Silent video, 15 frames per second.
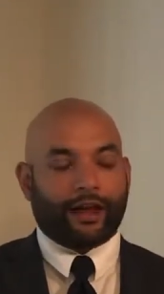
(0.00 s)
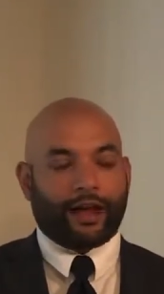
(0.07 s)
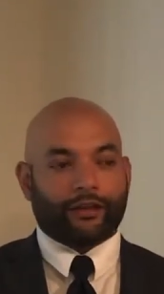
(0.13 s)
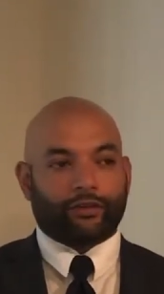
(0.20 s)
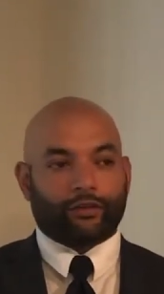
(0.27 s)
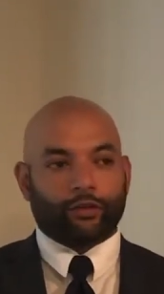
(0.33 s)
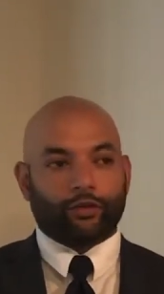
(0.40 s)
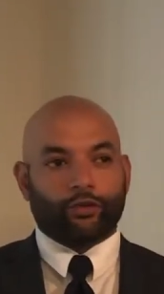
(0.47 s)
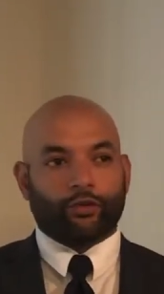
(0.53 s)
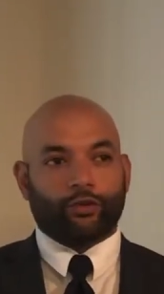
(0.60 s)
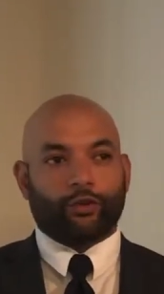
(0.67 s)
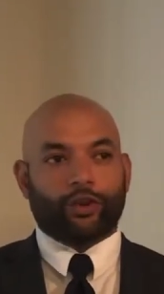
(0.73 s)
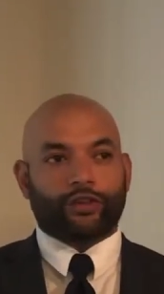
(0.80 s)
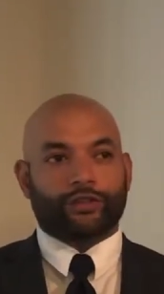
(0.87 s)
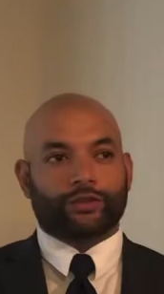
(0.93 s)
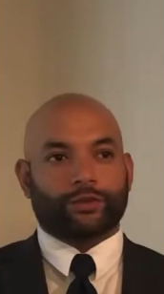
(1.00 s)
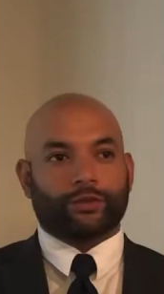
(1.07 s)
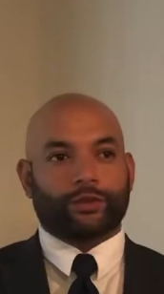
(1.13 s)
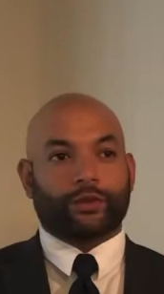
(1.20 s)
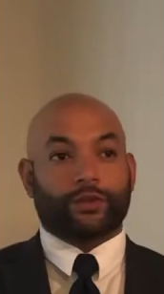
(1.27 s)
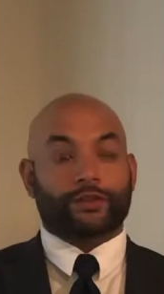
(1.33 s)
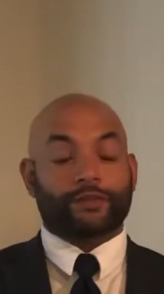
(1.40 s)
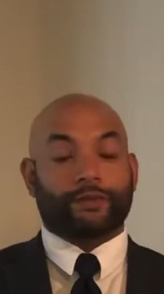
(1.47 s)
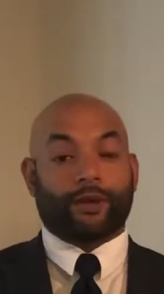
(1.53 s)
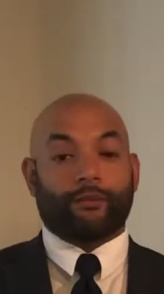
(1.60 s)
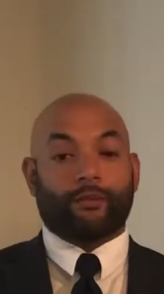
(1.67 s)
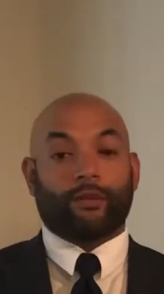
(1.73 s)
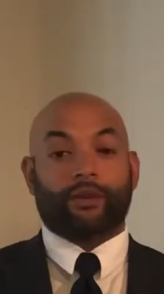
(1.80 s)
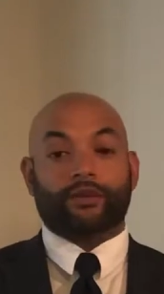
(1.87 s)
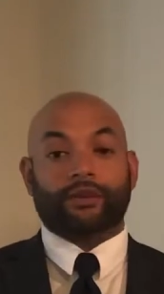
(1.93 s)
I do wish we would have
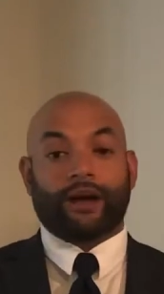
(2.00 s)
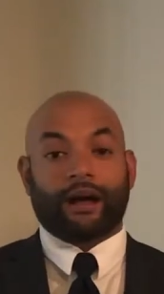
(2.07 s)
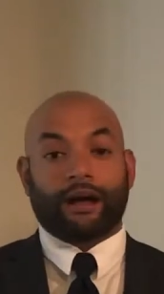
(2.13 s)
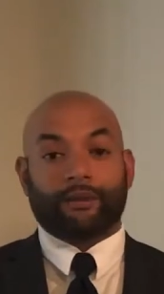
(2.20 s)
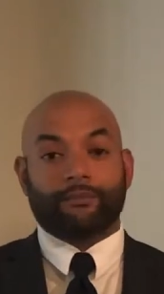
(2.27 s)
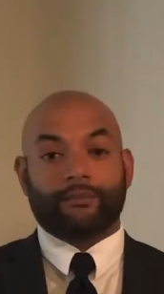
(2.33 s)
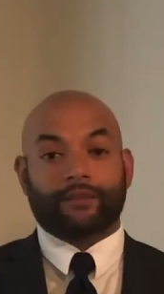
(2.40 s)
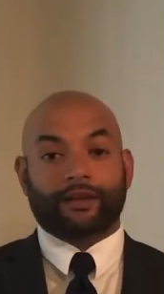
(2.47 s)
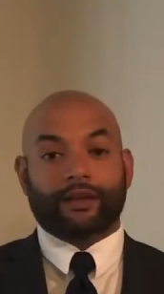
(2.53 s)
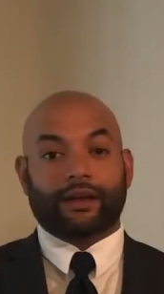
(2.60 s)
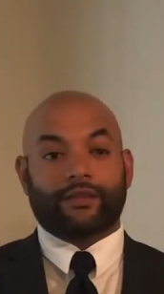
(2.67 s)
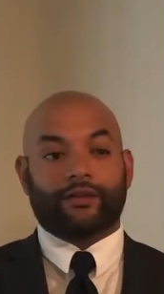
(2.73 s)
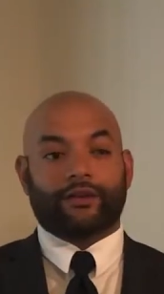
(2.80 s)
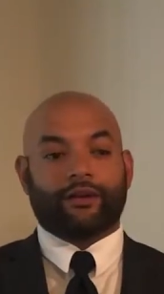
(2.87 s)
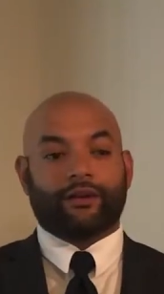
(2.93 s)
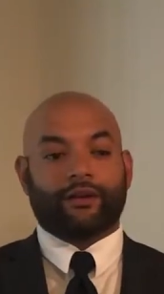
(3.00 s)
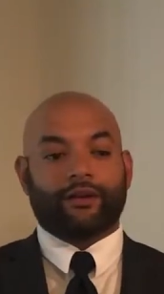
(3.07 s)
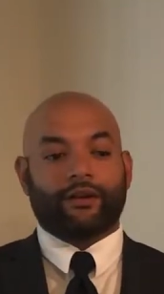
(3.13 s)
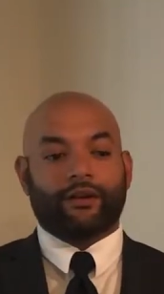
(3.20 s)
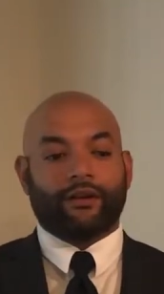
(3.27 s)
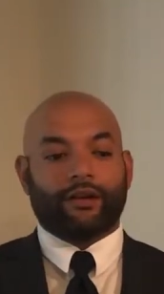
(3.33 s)
spent more time together.